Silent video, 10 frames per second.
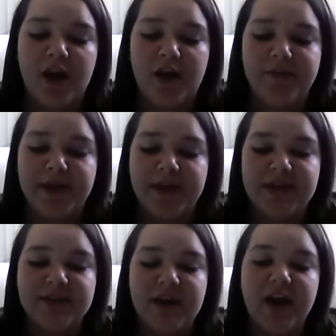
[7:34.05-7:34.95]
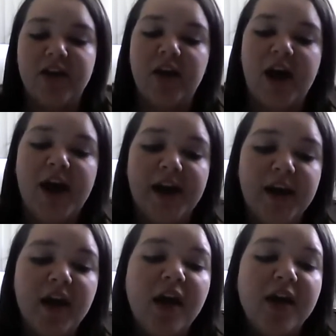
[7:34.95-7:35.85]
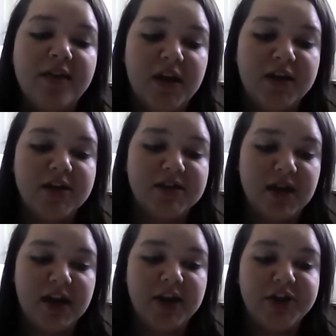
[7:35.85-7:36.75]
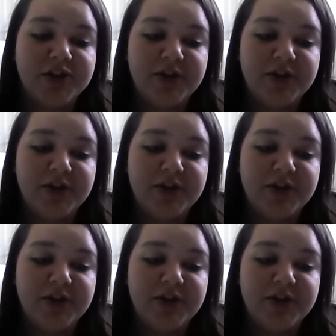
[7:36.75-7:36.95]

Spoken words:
It says, I, the undersigned,